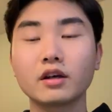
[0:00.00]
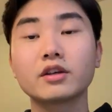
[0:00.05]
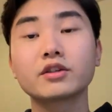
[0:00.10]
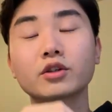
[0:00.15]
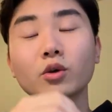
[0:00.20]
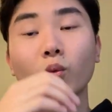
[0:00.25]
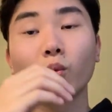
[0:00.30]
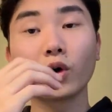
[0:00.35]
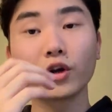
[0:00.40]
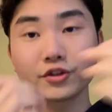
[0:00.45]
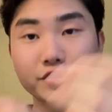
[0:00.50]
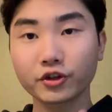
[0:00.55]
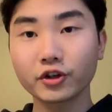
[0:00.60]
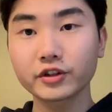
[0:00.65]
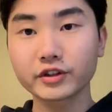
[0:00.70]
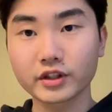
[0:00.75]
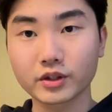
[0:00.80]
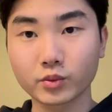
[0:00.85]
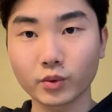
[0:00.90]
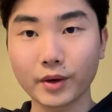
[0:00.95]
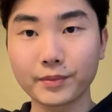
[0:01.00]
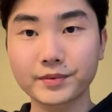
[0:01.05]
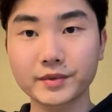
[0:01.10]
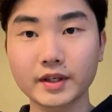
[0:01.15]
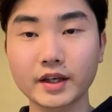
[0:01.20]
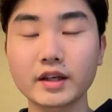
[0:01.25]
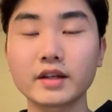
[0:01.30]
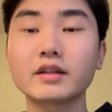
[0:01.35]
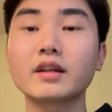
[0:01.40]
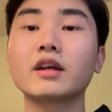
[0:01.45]
So once you're on this
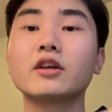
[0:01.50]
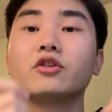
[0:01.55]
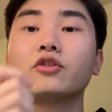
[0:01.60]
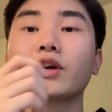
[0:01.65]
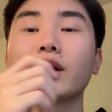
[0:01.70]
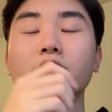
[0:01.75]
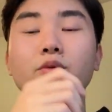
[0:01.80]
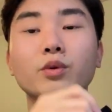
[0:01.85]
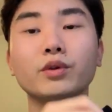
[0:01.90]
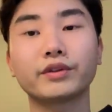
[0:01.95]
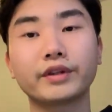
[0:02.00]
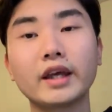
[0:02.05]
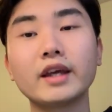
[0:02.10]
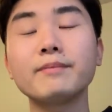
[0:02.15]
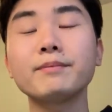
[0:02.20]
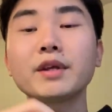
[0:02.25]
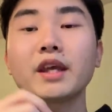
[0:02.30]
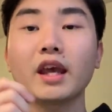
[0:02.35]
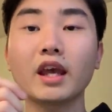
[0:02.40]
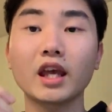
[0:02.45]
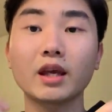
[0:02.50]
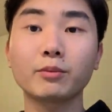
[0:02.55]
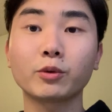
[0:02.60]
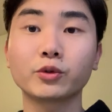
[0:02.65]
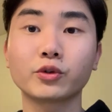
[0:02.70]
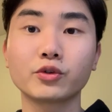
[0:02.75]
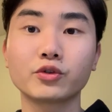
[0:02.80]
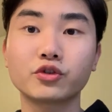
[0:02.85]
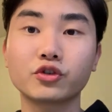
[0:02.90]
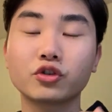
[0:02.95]
website, you guys will then be able
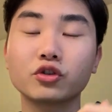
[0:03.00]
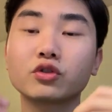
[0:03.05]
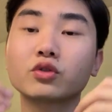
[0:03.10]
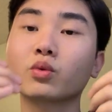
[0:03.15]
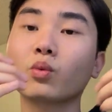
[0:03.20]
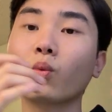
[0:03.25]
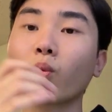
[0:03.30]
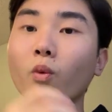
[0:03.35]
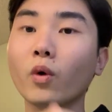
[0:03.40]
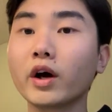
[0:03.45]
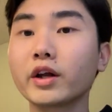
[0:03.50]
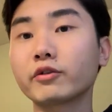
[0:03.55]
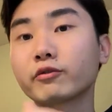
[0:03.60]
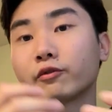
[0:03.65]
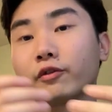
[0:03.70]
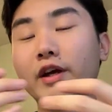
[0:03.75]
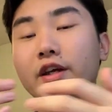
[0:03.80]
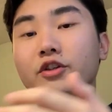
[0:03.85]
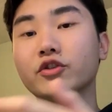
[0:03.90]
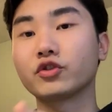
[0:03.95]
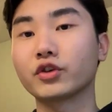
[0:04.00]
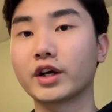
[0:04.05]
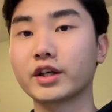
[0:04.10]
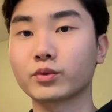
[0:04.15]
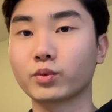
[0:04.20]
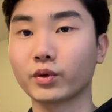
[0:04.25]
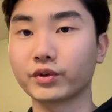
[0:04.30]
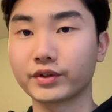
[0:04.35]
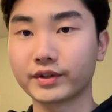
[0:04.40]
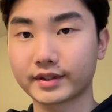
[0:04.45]
to choose what res you
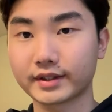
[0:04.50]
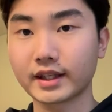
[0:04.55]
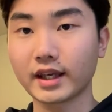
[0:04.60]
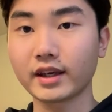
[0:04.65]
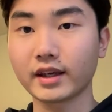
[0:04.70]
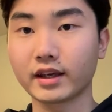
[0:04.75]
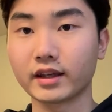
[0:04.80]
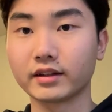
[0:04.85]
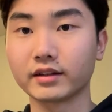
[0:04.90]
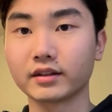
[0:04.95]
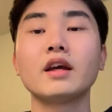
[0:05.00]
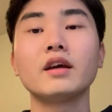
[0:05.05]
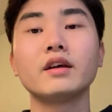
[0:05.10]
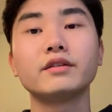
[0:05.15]
guys want to stay in.